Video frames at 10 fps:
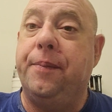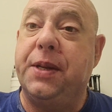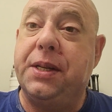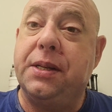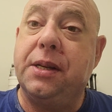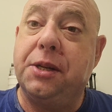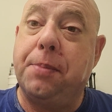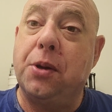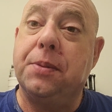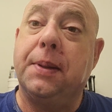This is
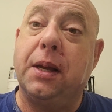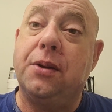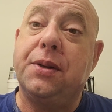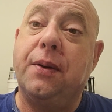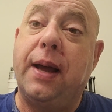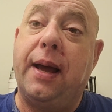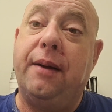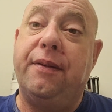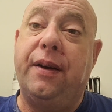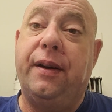disposable. They also
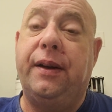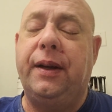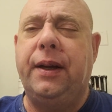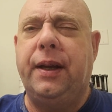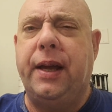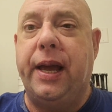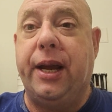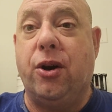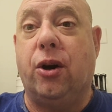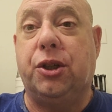have a
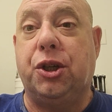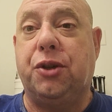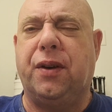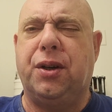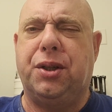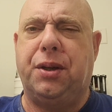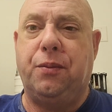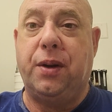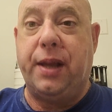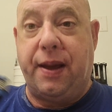cartridge version
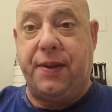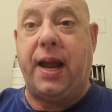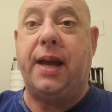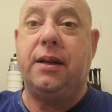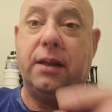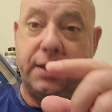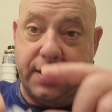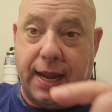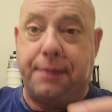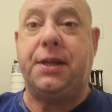where they have the handle and it
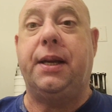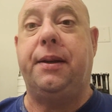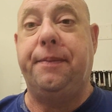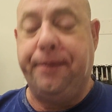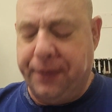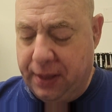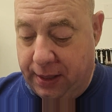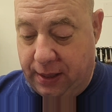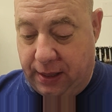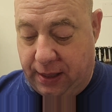snaps in.
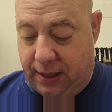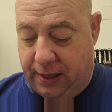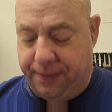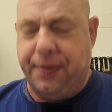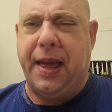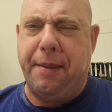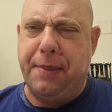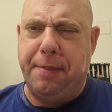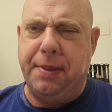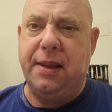That
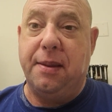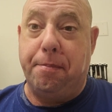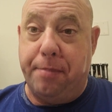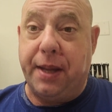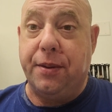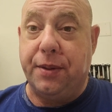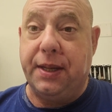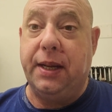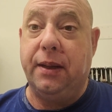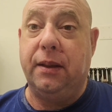may be the better
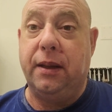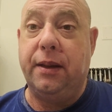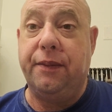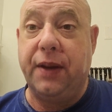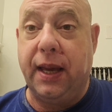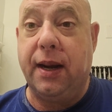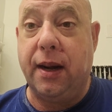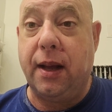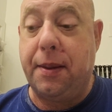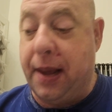deal if you get
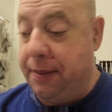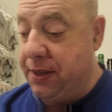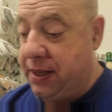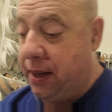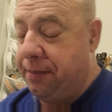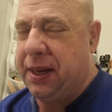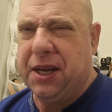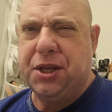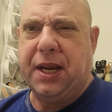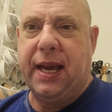it on Amazon,
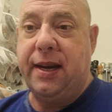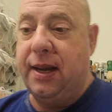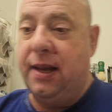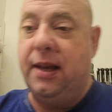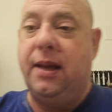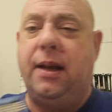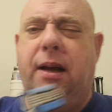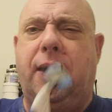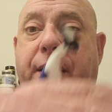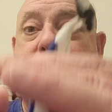because you get
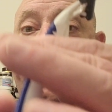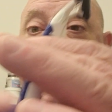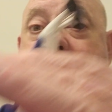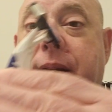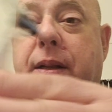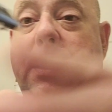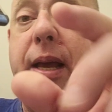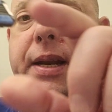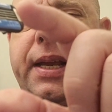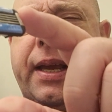the handle
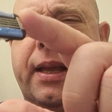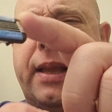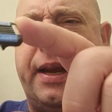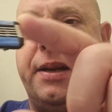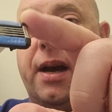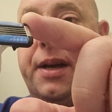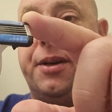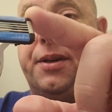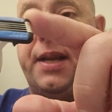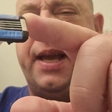and then you get like 9
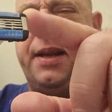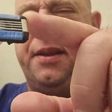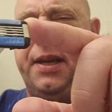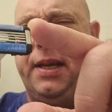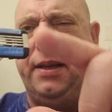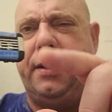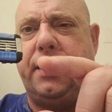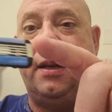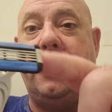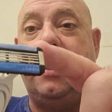or 10 of
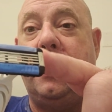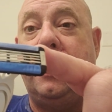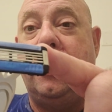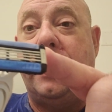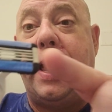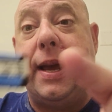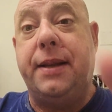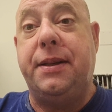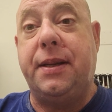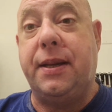these
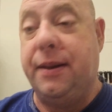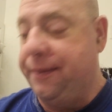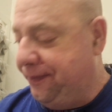heads,